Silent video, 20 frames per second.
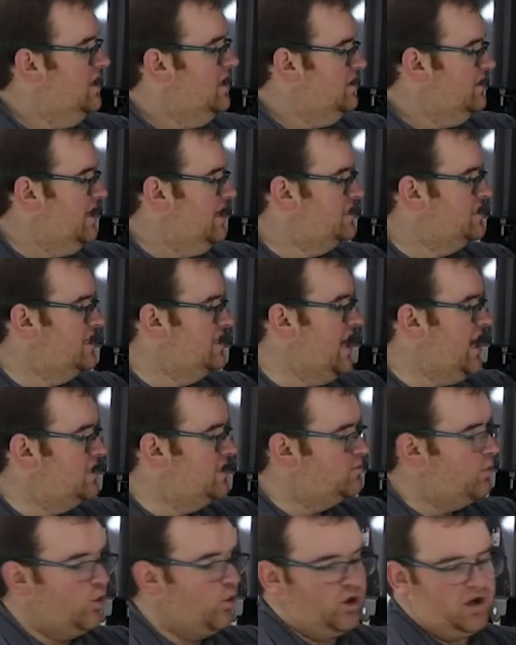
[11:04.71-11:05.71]
This
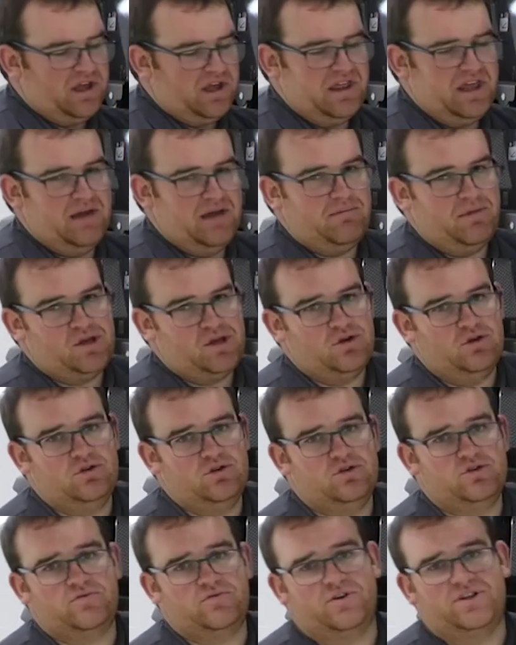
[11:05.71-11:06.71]
test port can then be
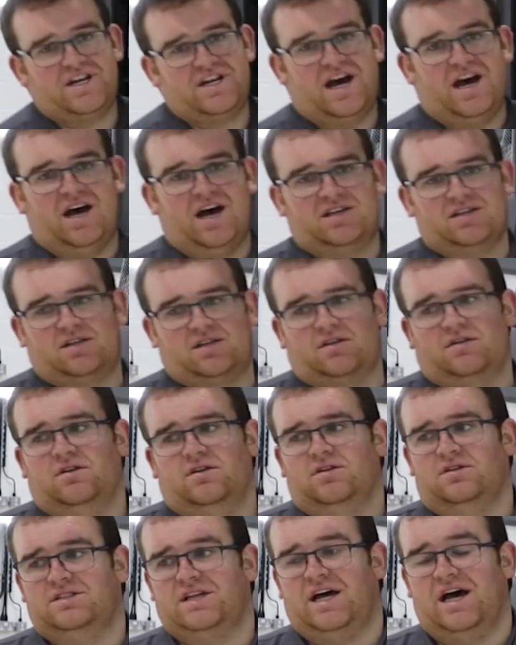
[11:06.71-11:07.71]
used for
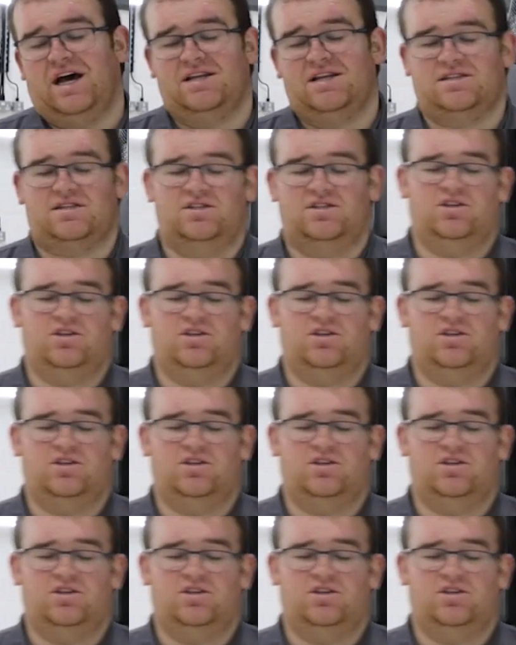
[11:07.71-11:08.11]
tasks